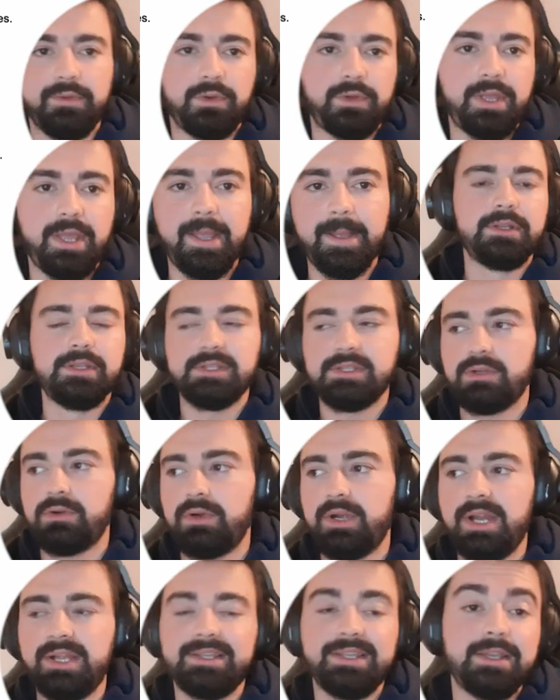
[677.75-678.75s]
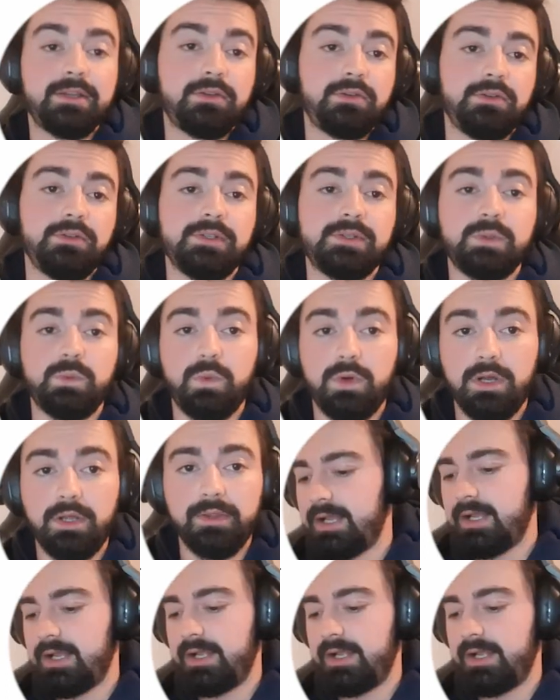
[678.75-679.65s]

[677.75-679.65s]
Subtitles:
Okay, is correct equals 1.